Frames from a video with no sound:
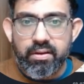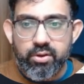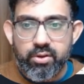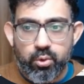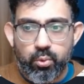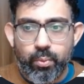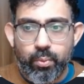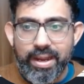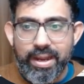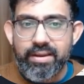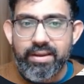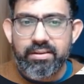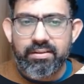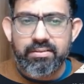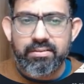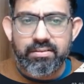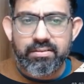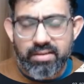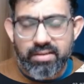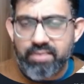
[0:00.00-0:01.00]
to white.
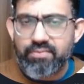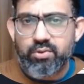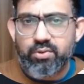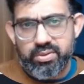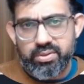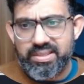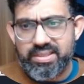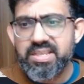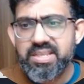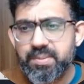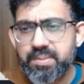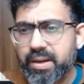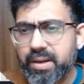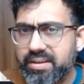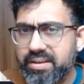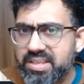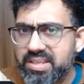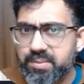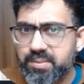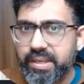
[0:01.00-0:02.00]
Of course, this part
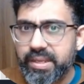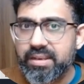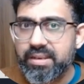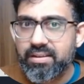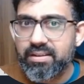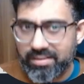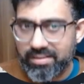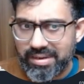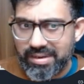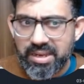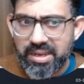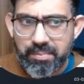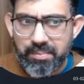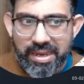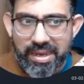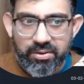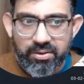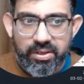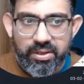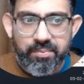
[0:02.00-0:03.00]
has been done
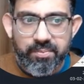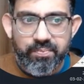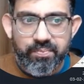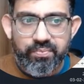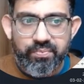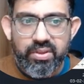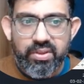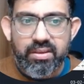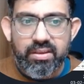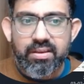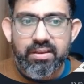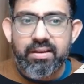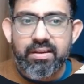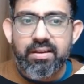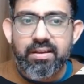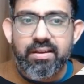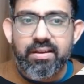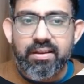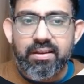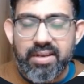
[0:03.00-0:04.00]
manually.
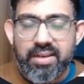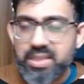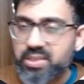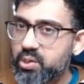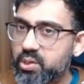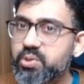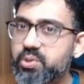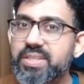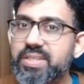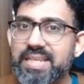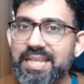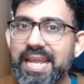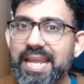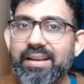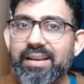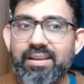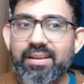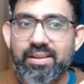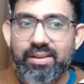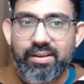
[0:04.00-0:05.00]
Let's also
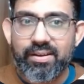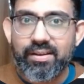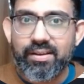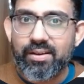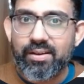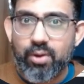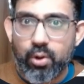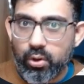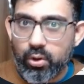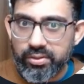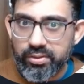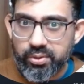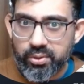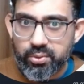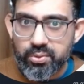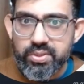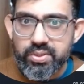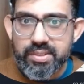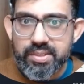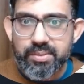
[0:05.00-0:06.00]
select all the
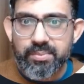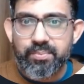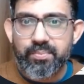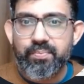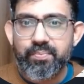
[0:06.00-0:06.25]
rows,